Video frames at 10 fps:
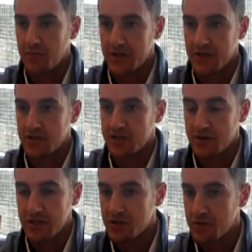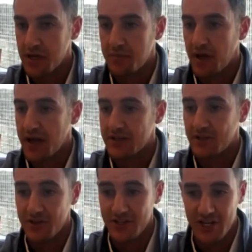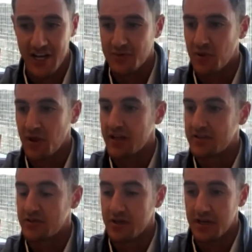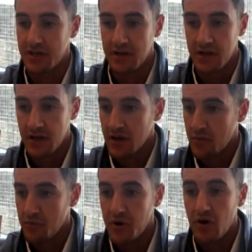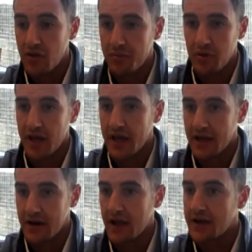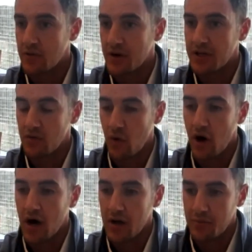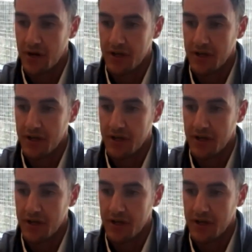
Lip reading: Because you can tweak plans, you can change plans, you can build the plan any way you want,